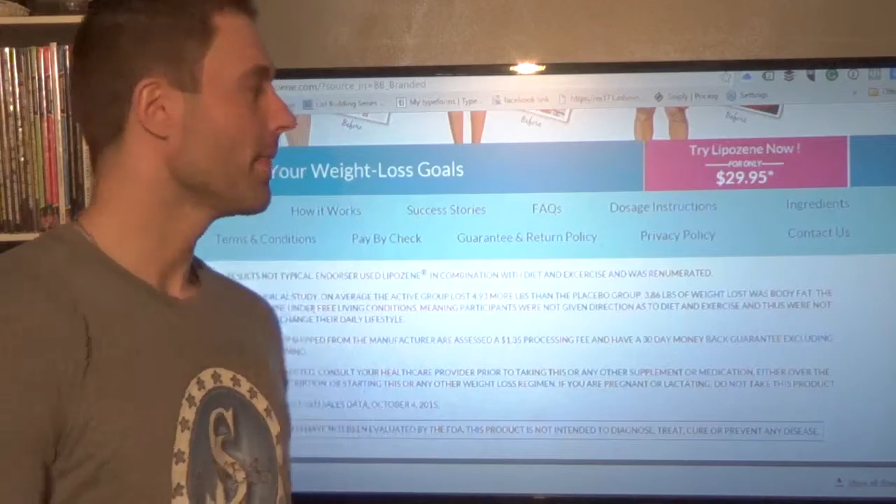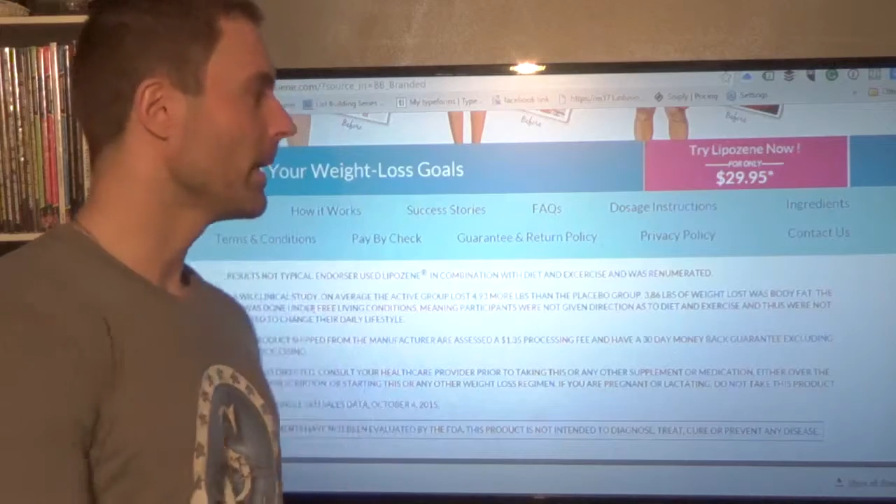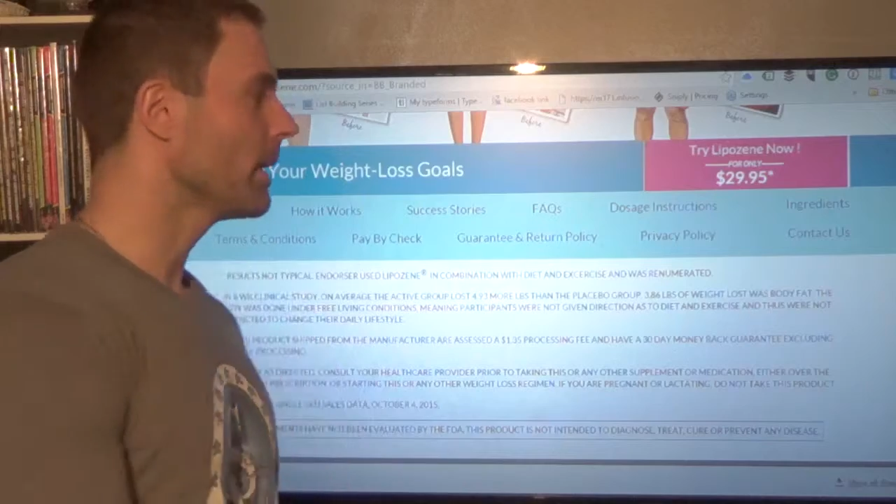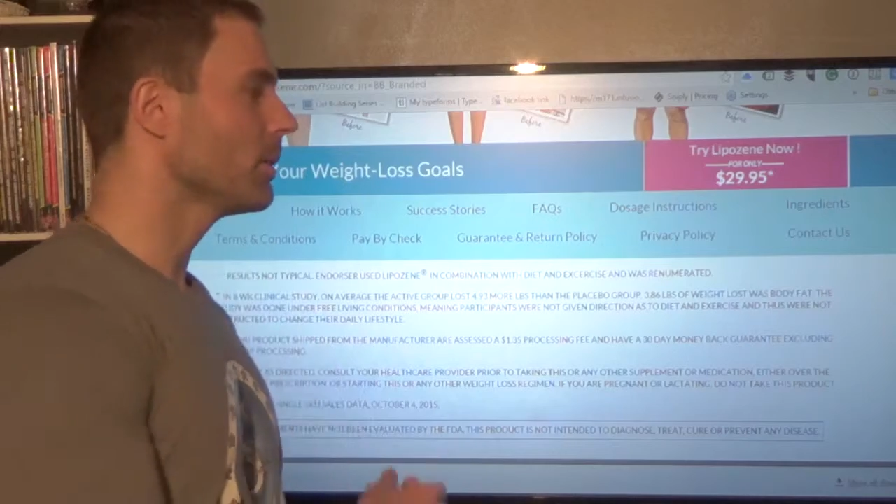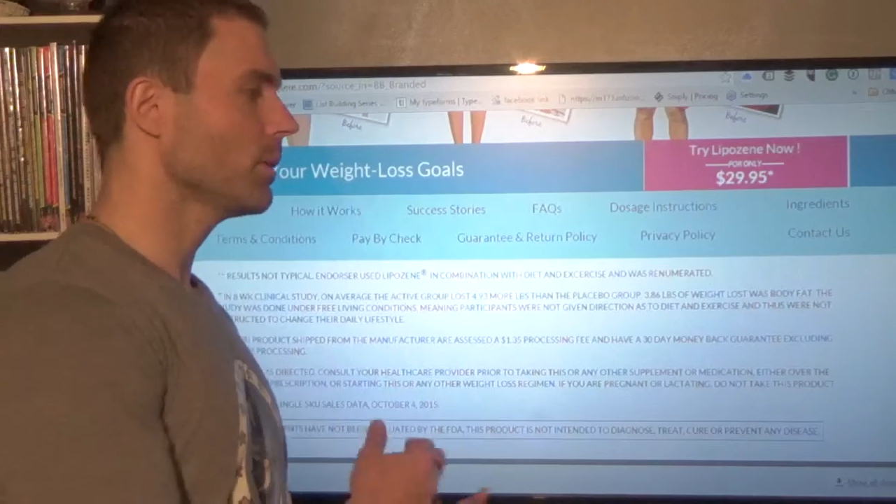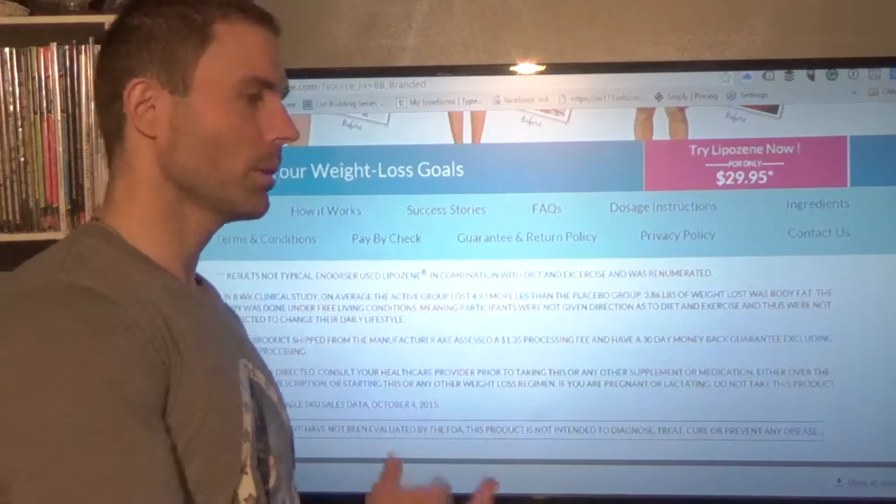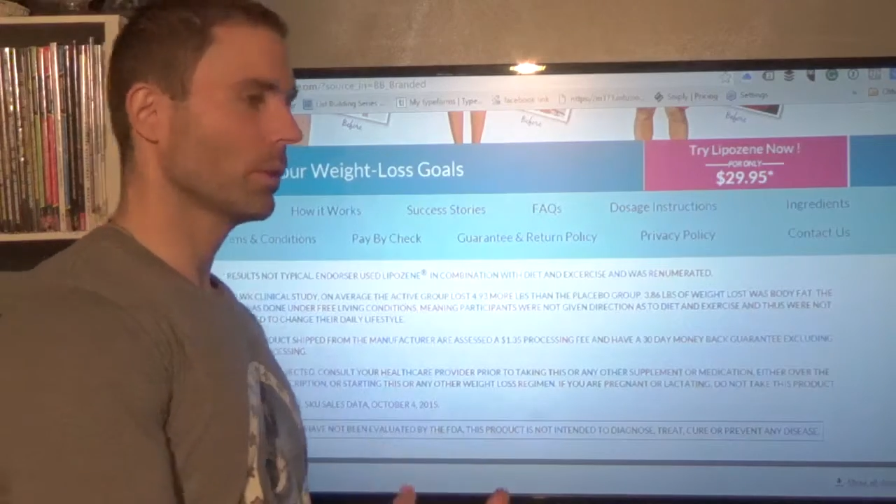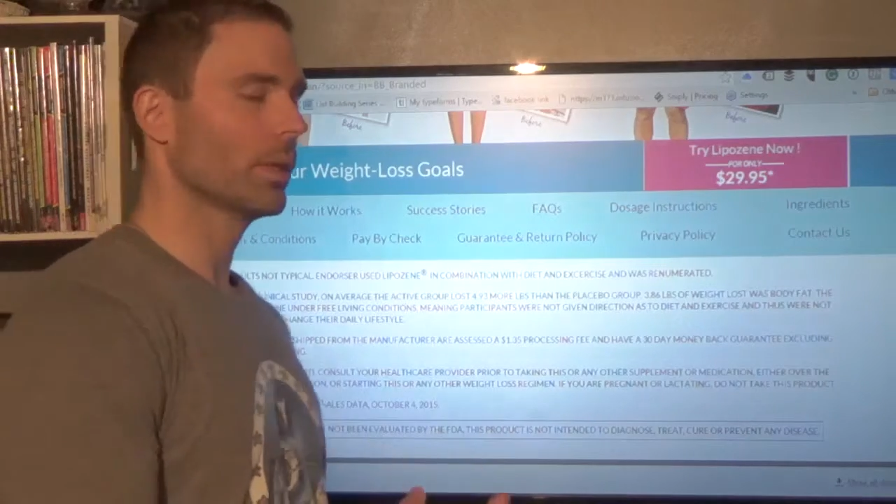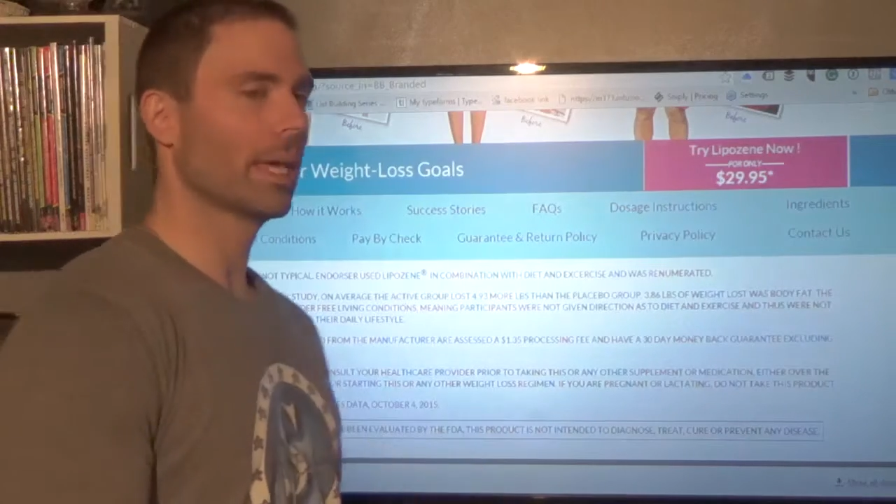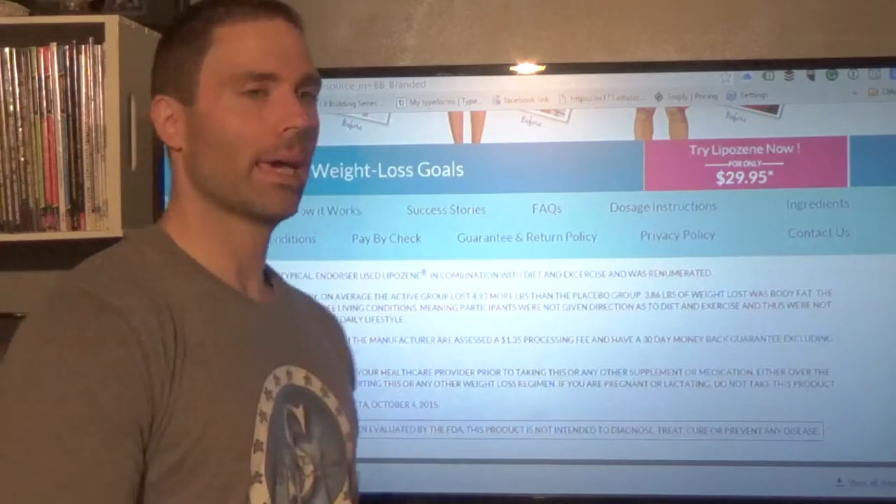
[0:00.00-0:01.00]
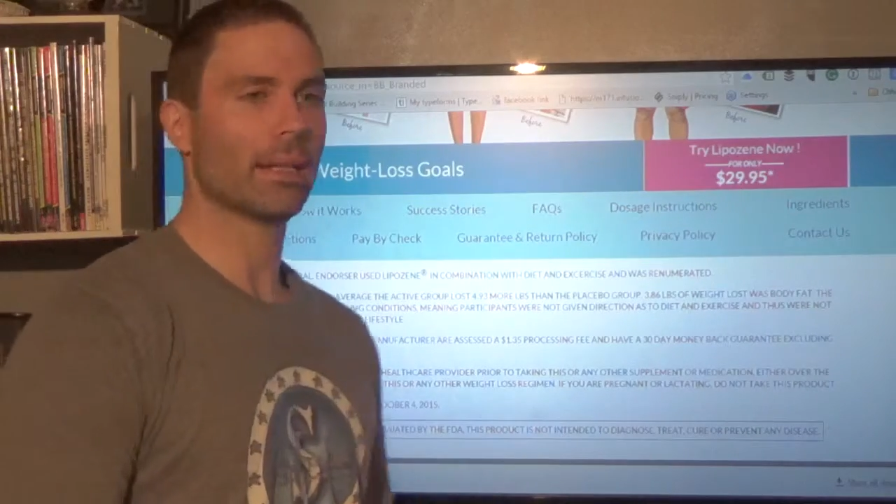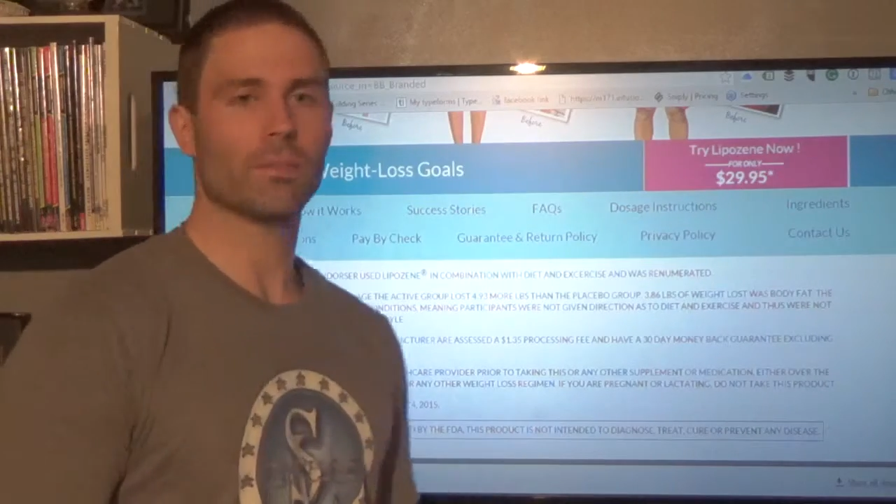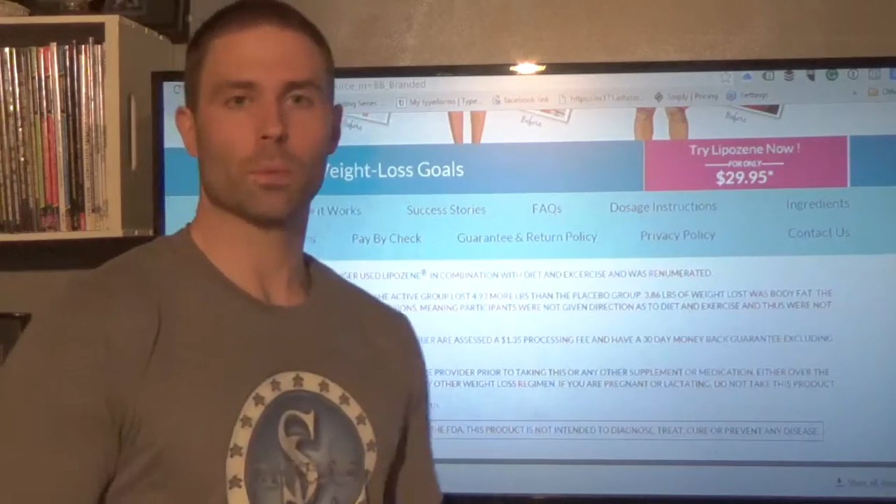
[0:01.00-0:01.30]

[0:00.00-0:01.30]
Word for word: then you can look at if